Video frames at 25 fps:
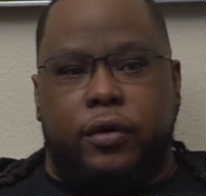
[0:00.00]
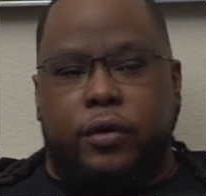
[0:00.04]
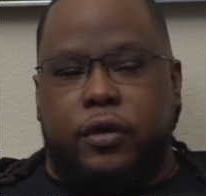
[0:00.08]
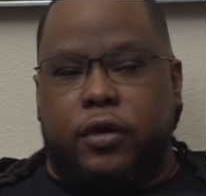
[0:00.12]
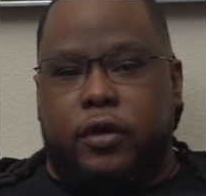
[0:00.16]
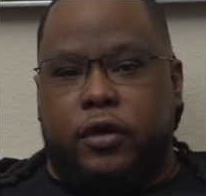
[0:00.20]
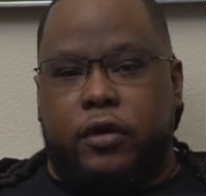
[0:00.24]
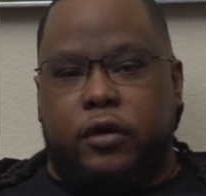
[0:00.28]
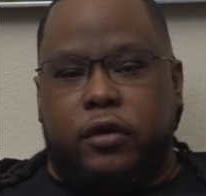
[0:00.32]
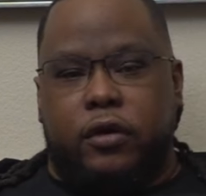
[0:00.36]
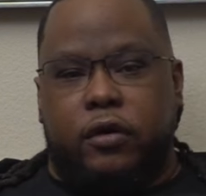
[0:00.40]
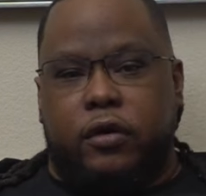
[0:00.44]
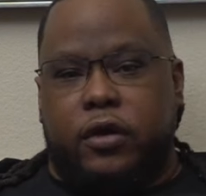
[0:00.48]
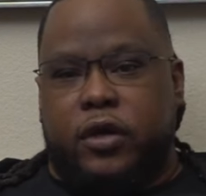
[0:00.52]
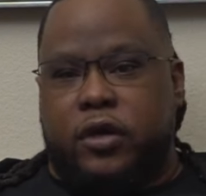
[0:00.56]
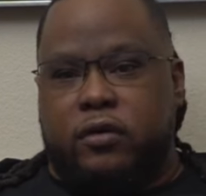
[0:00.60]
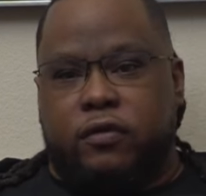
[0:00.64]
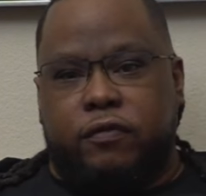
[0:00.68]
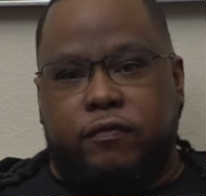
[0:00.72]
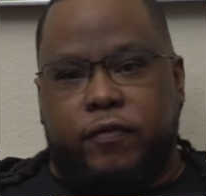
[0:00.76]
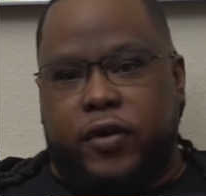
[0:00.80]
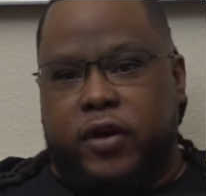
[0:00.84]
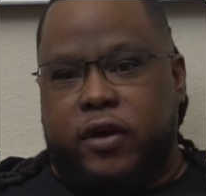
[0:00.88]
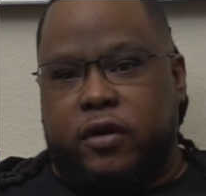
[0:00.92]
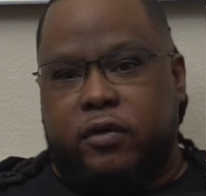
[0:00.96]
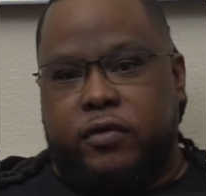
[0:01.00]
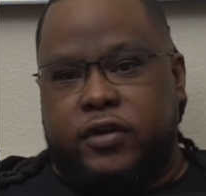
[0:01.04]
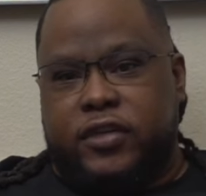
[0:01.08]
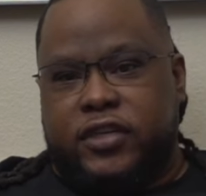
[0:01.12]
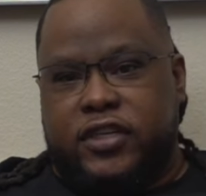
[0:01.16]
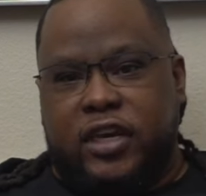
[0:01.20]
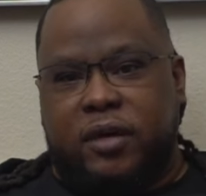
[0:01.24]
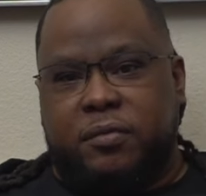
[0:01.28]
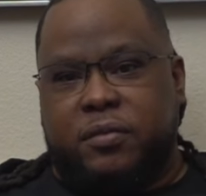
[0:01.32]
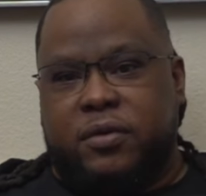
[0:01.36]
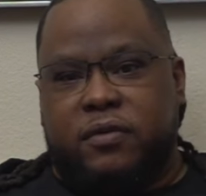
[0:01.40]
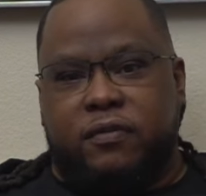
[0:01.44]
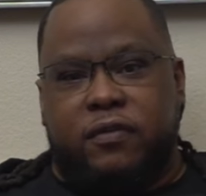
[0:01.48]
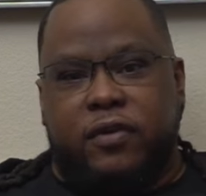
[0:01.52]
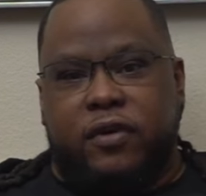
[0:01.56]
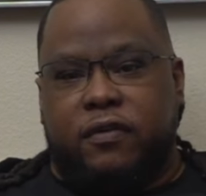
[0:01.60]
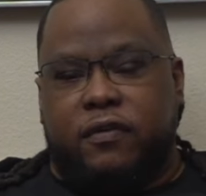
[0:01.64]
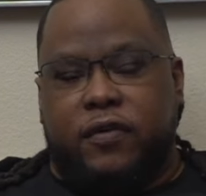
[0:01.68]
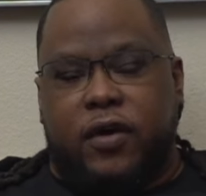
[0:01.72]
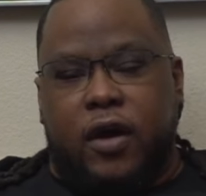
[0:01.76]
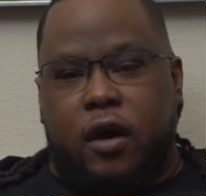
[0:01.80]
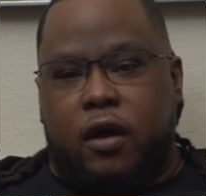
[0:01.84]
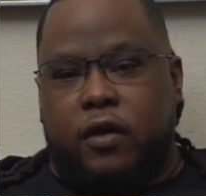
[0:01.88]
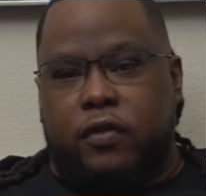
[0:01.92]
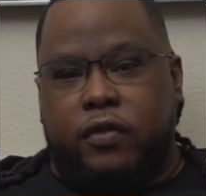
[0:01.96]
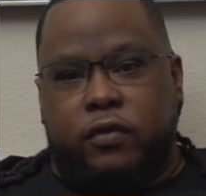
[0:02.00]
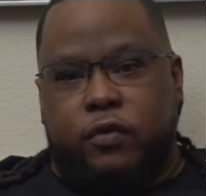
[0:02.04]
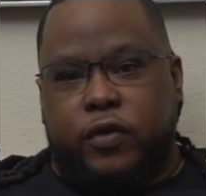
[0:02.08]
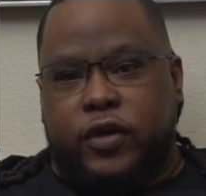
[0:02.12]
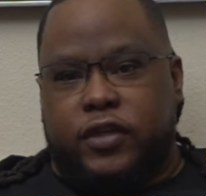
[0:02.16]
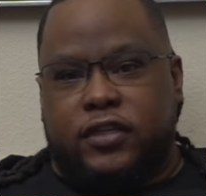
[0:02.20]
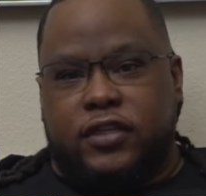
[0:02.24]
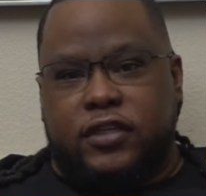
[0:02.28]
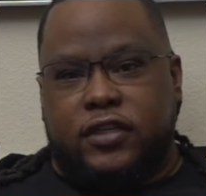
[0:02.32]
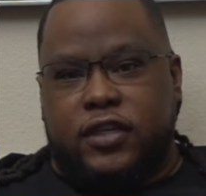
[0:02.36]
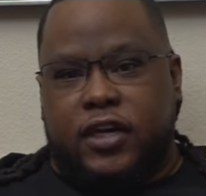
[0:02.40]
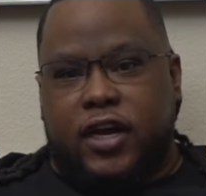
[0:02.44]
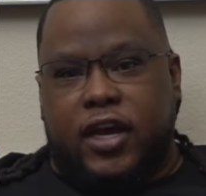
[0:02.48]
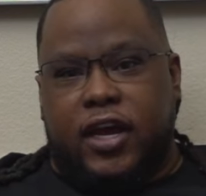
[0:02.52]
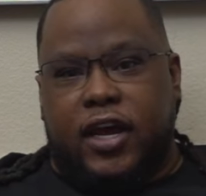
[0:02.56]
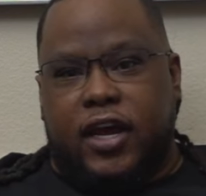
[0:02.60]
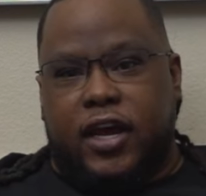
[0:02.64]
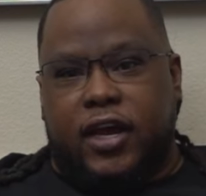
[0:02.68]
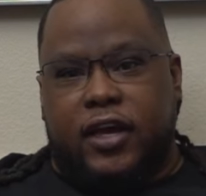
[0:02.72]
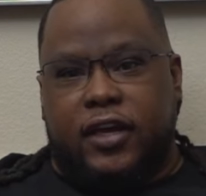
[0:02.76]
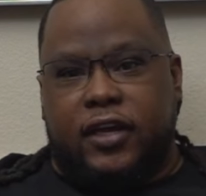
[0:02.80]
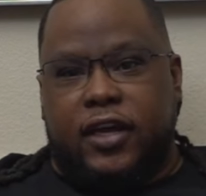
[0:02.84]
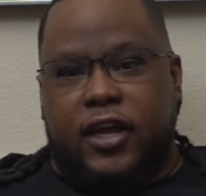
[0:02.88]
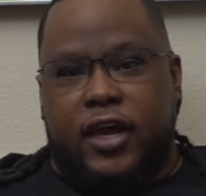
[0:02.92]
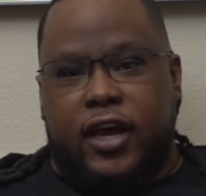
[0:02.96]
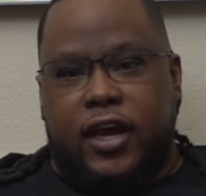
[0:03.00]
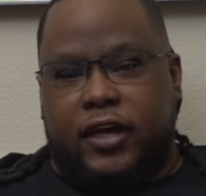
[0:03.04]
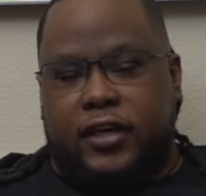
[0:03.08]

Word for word: you know he was very receptive of all the questions that I had,